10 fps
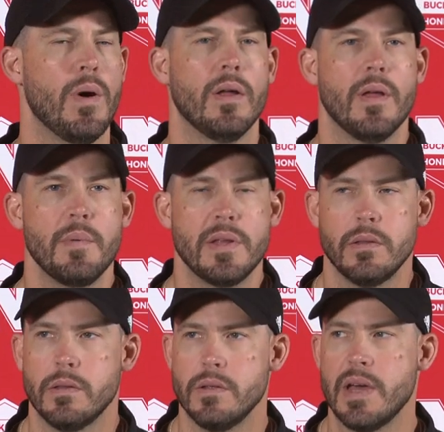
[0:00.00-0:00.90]
well, I
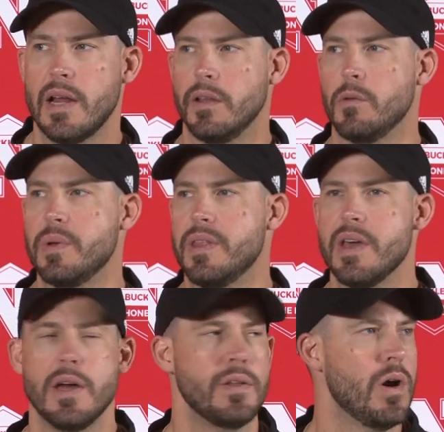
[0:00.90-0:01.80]
mean, you got a little bit of
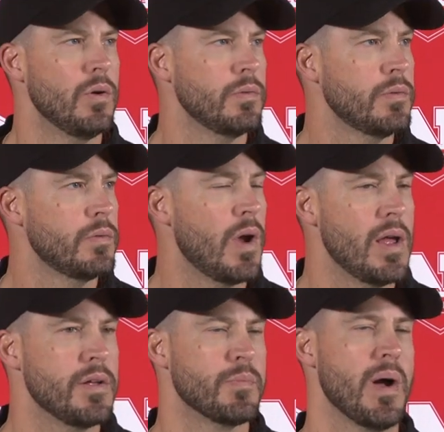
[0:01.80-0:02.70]
the unknown,
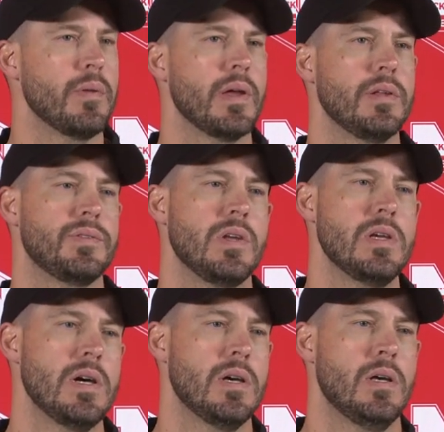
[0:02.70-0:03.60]
right? You're probably going to
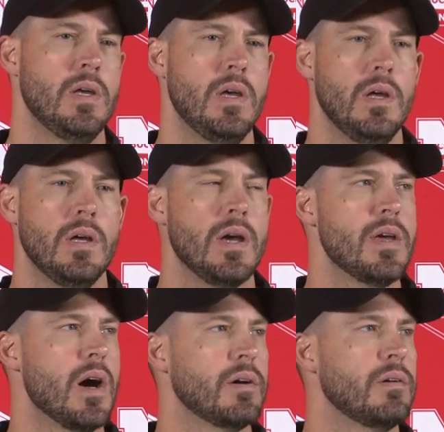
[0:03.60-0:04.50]
see a
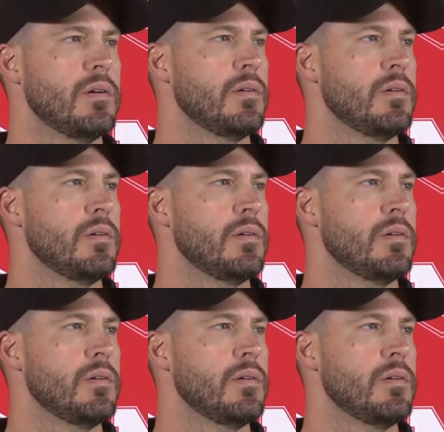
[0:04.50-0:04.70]
young